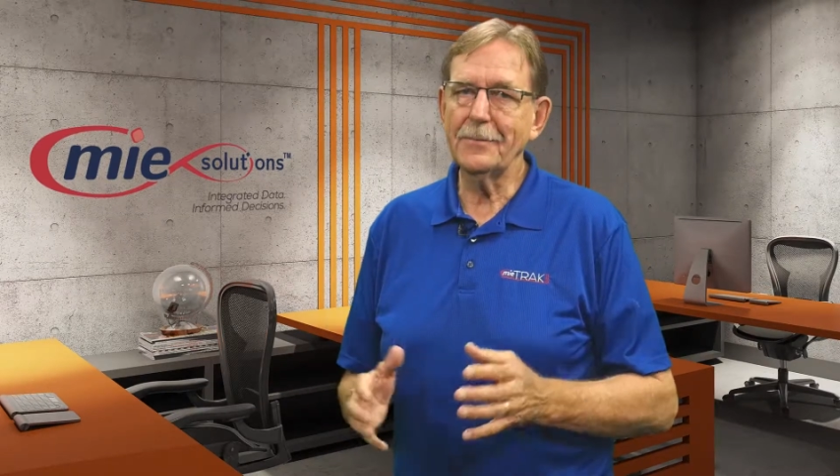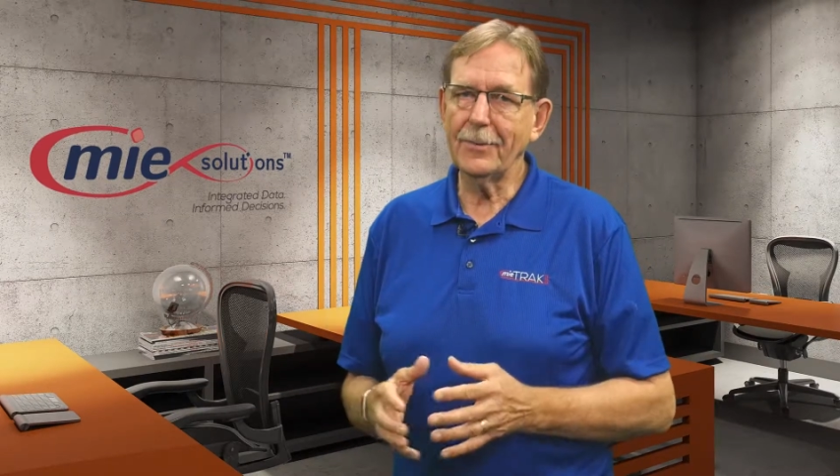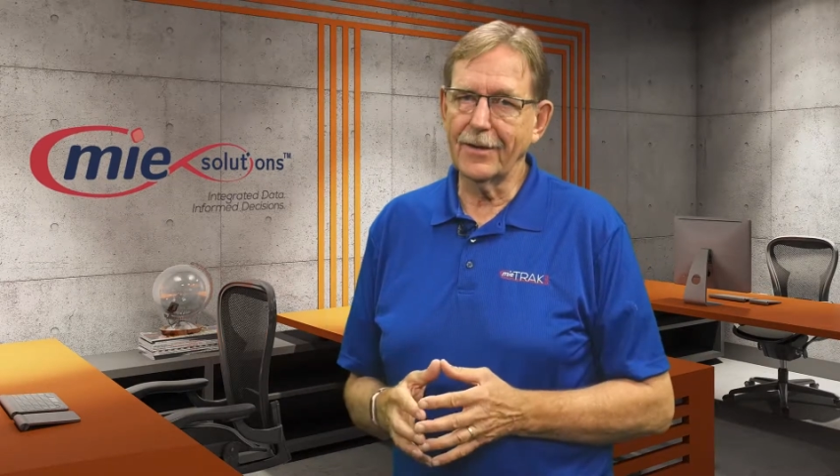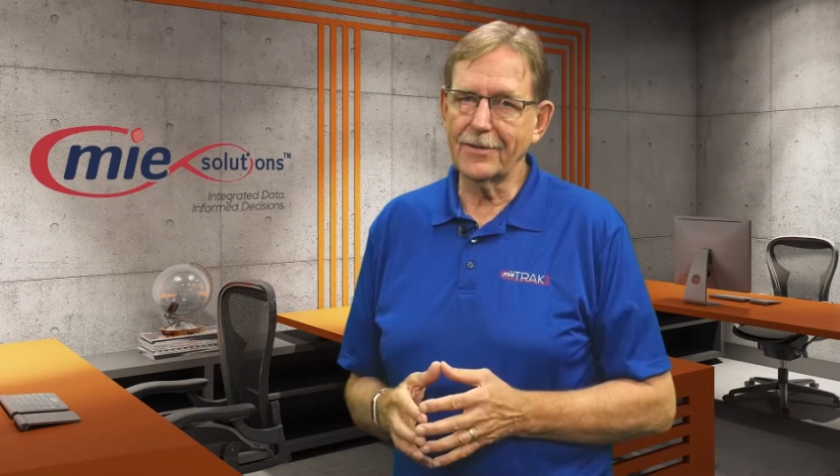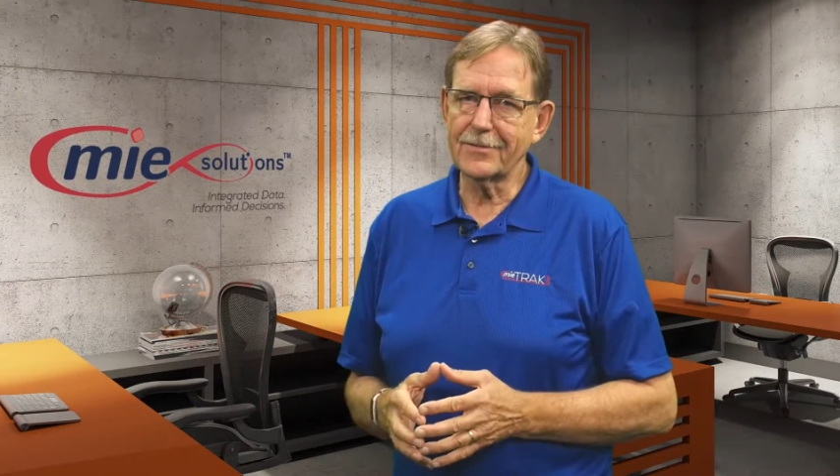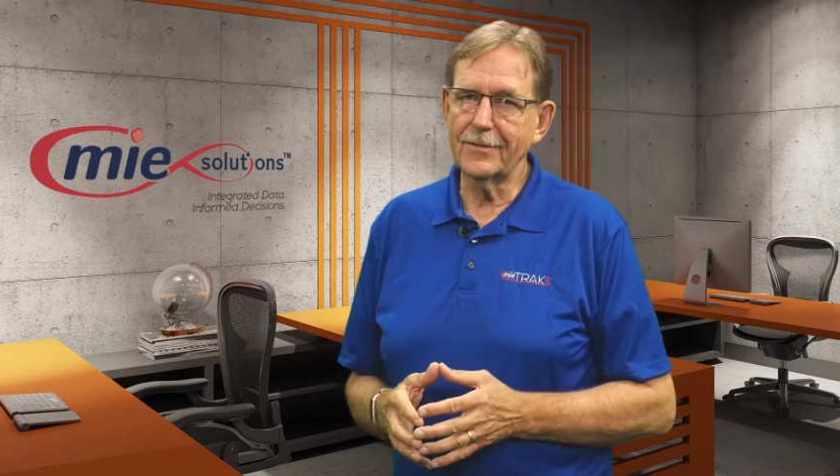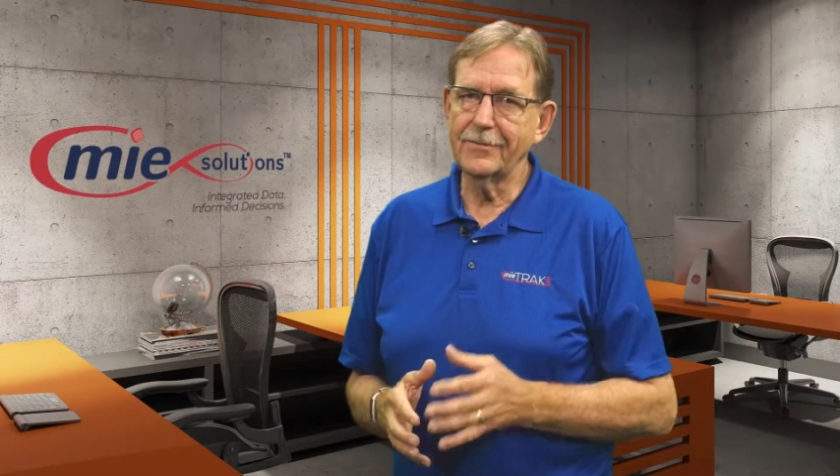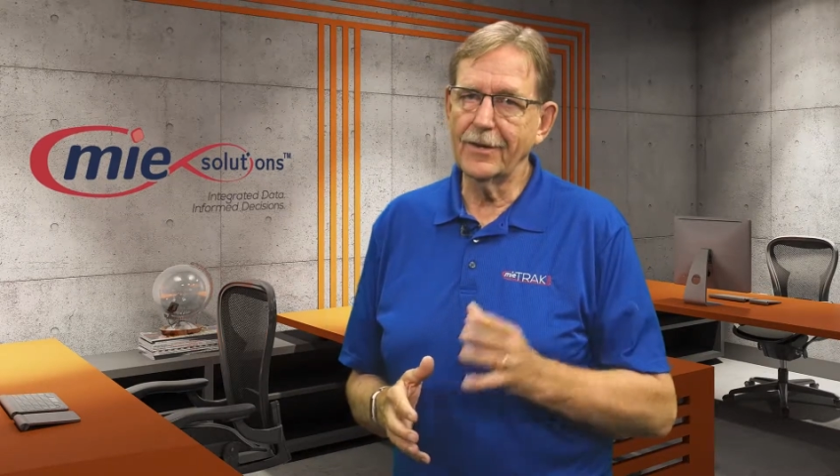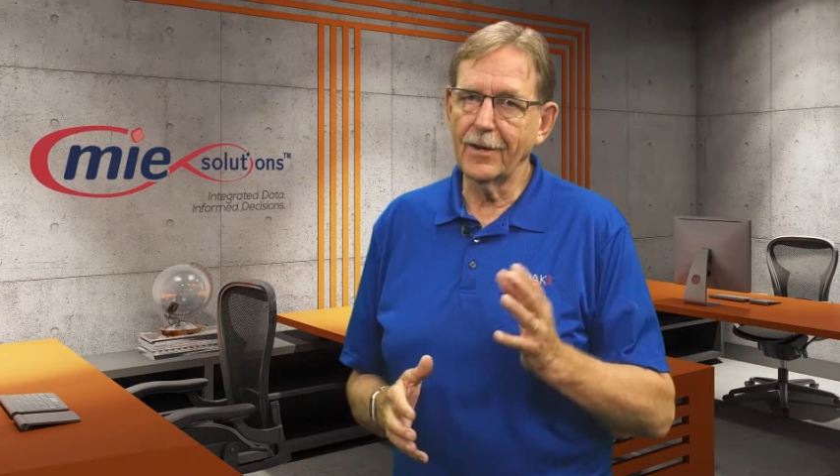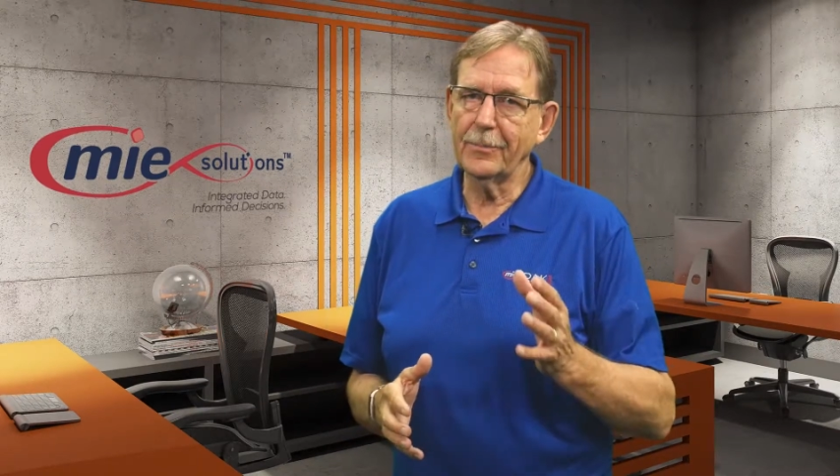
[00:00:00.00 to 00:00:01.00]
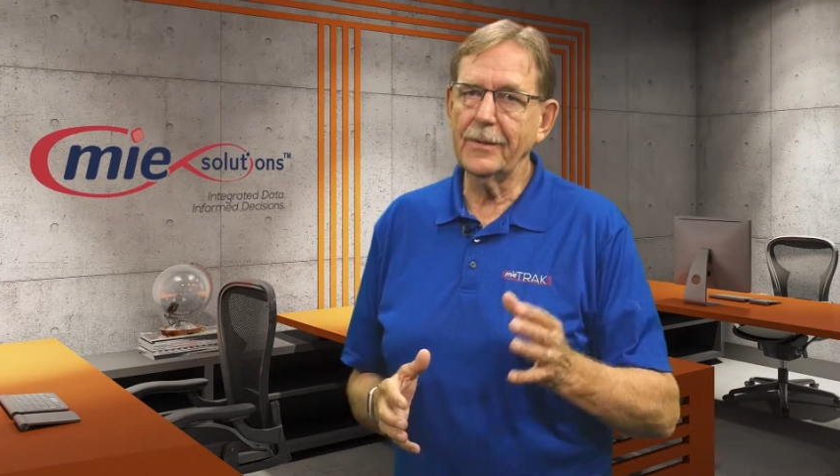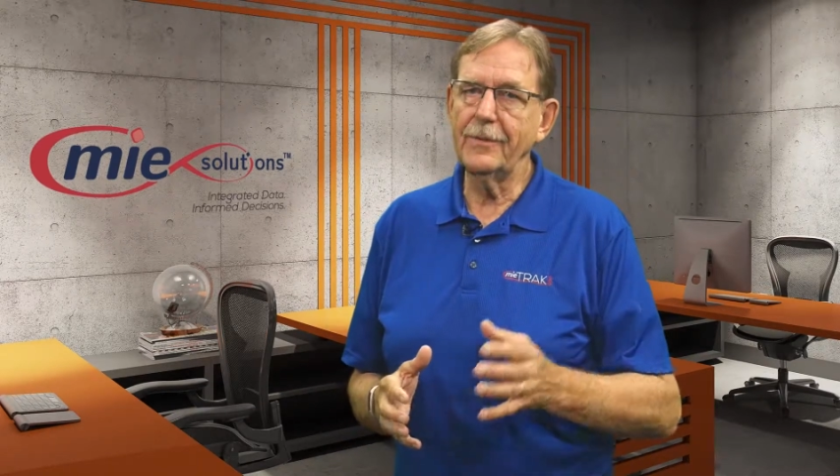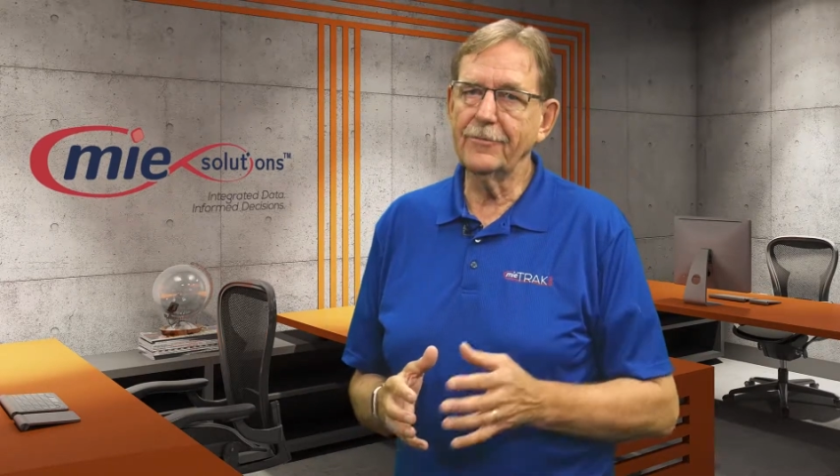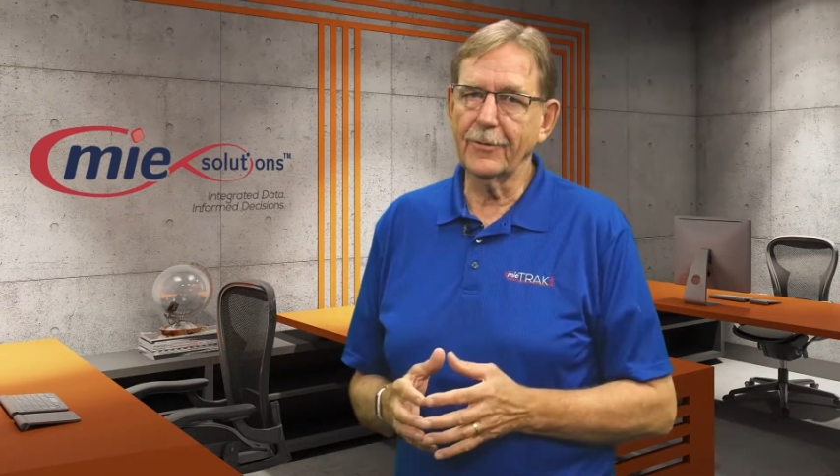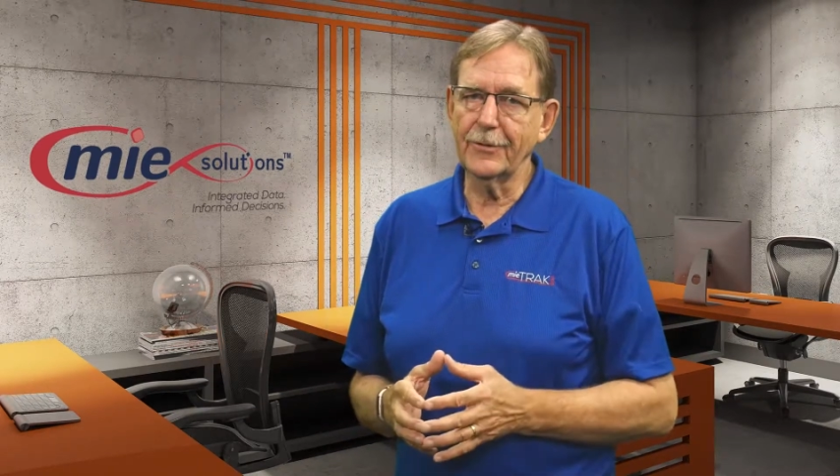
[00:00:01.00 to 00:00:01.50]
parts of ERP
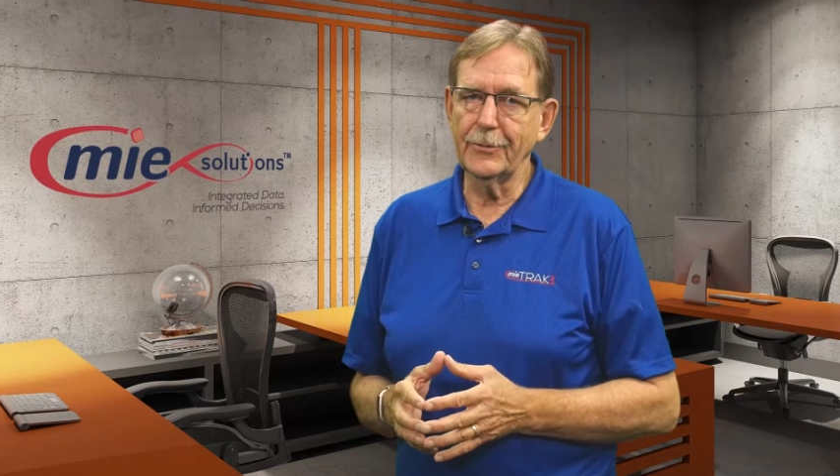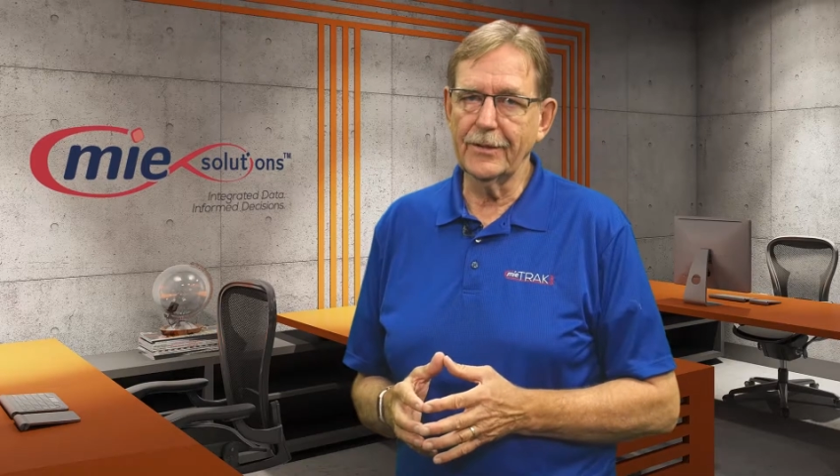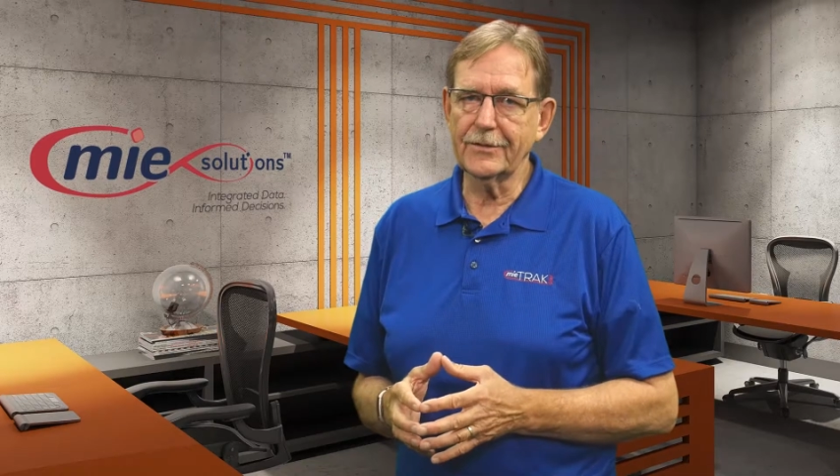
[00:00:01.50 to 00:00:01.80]
before doing